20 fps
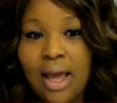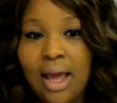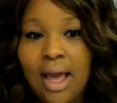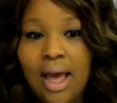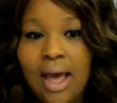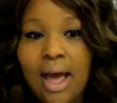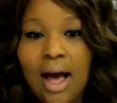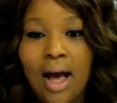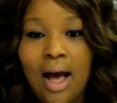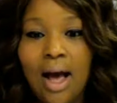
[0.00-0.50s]

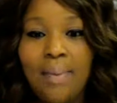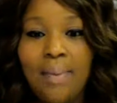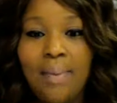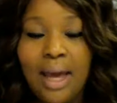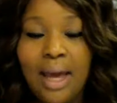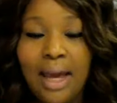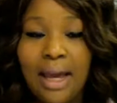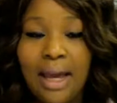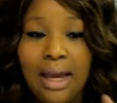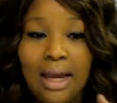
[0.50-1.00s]

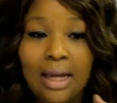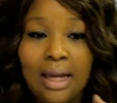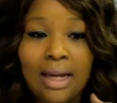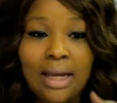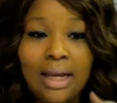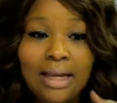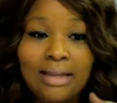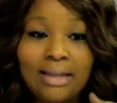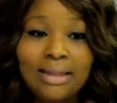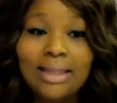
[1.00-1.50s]
And
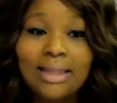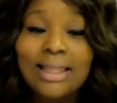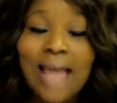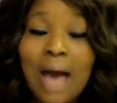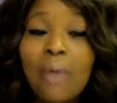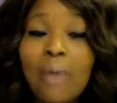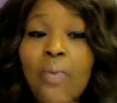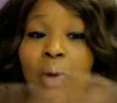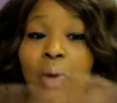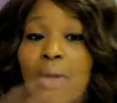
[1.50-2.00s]

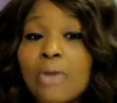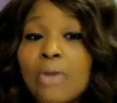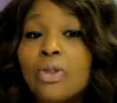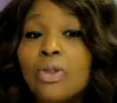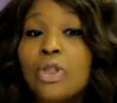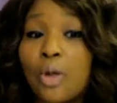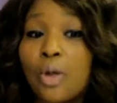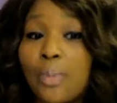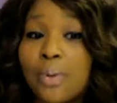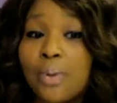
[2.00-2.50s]
that will
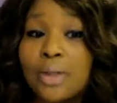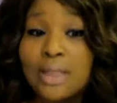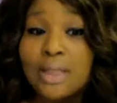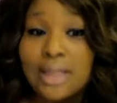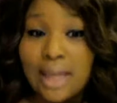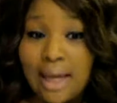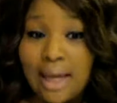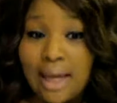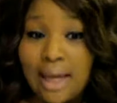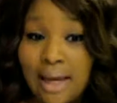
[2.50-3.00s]

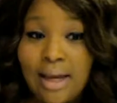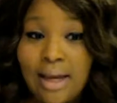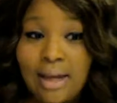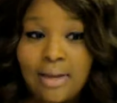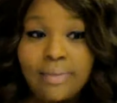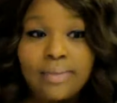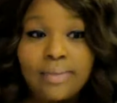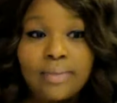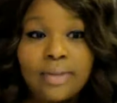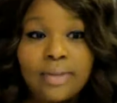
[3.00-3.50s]

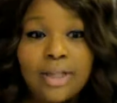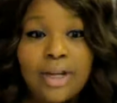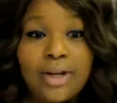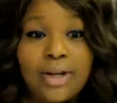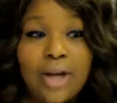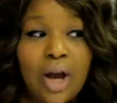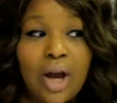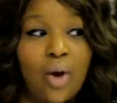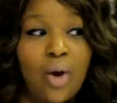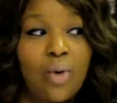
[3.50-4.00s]
supersede,
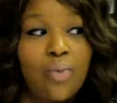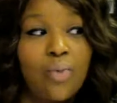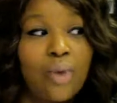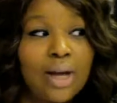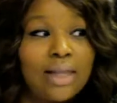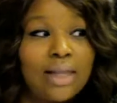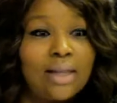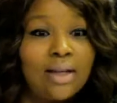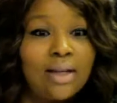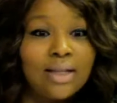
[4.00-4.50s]

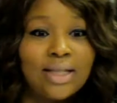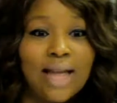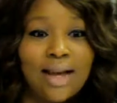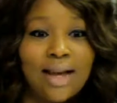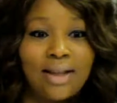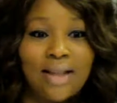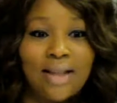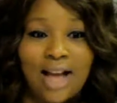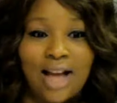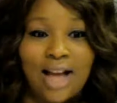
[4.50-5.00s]
what looks like
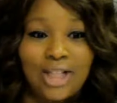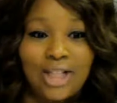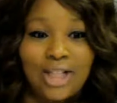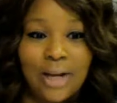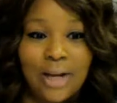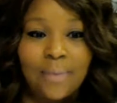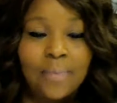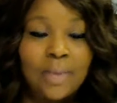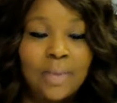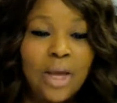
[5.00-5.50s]
logic.
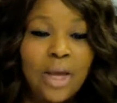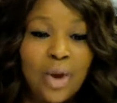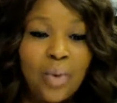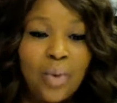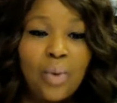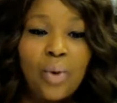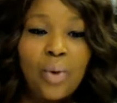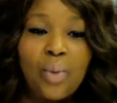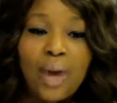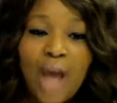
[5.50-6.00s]

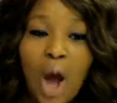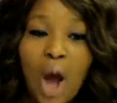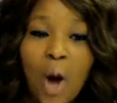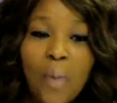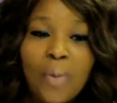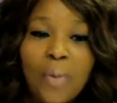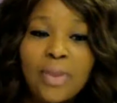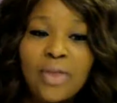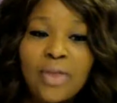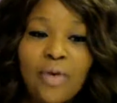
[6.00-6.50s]
When we
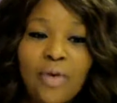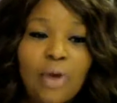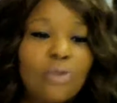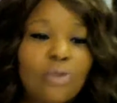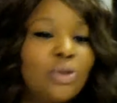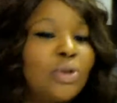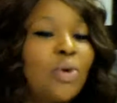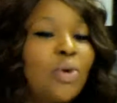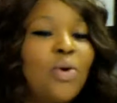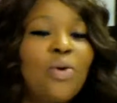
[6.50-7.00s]
opened the first
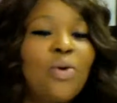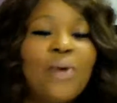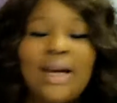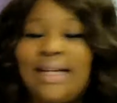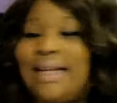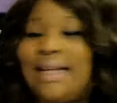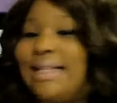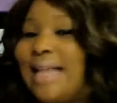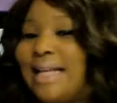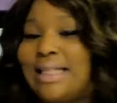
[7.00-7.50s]
school, it
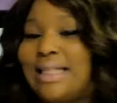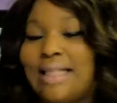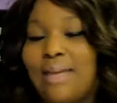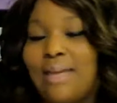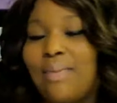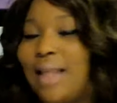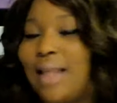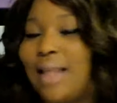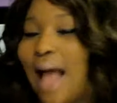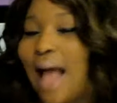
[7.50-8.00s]
did not seem
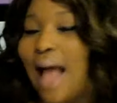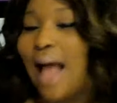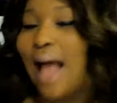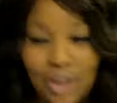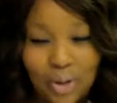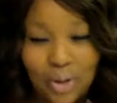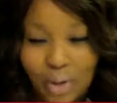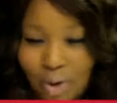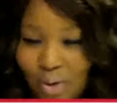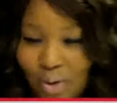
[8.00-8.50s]

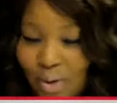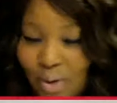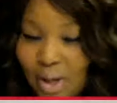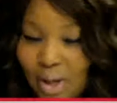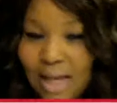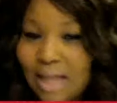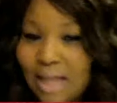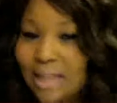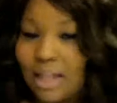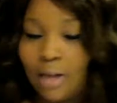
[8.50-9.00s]
logical
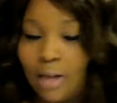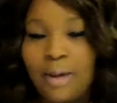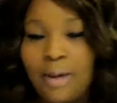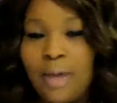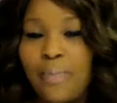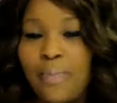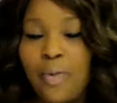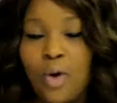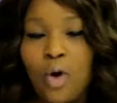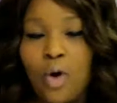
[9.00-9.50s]
to
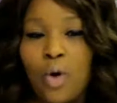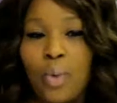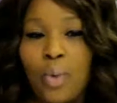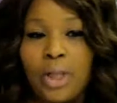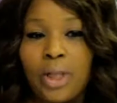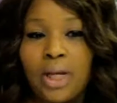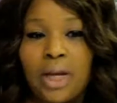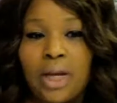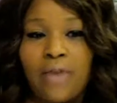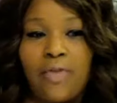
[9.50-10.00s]
people who were
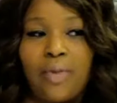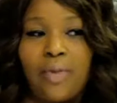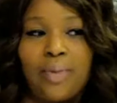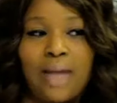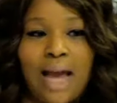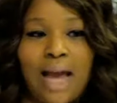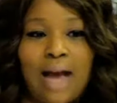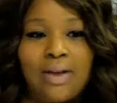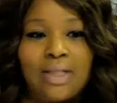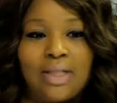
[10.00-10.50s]
looking from the
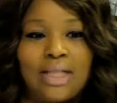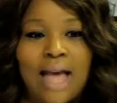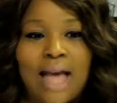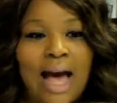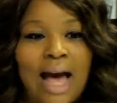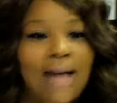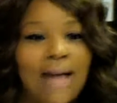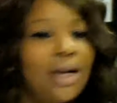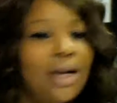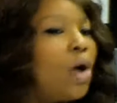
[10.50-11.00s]

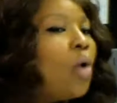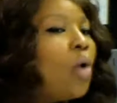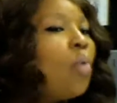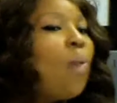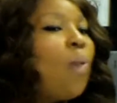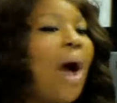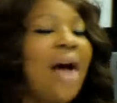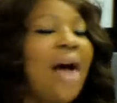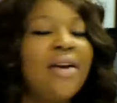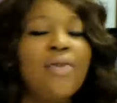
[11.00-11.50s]
outside.
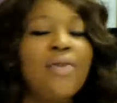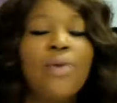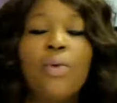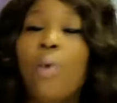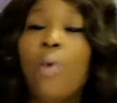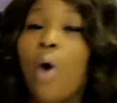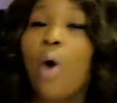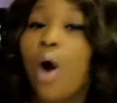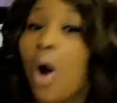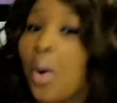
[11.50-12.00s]
Why in the
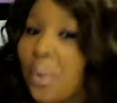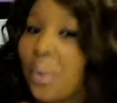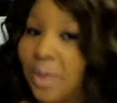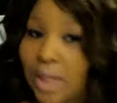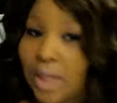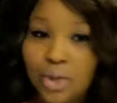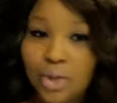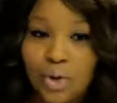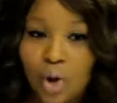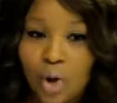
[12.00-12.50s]
world would
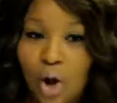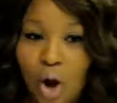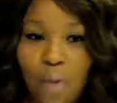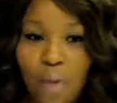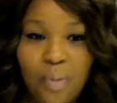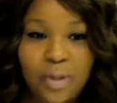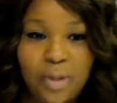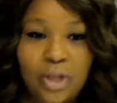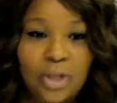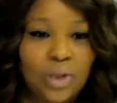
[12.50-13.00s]
this girl
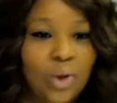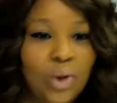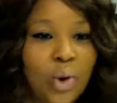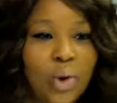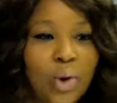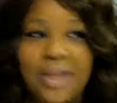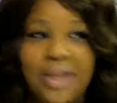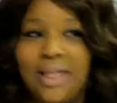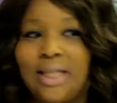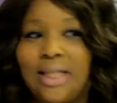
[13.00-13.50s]
open this school
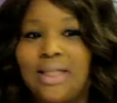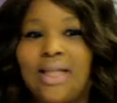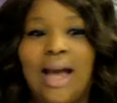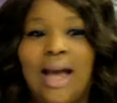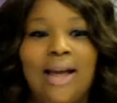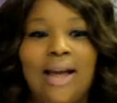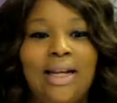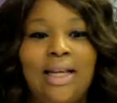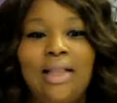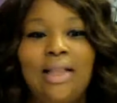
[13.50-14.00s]
in this
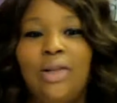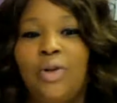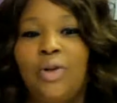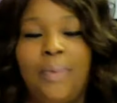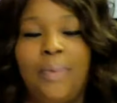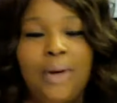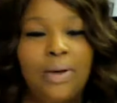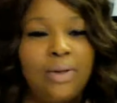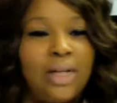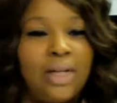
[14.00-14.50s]
tiny little
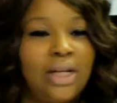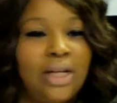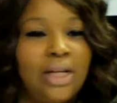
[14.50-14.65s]
building?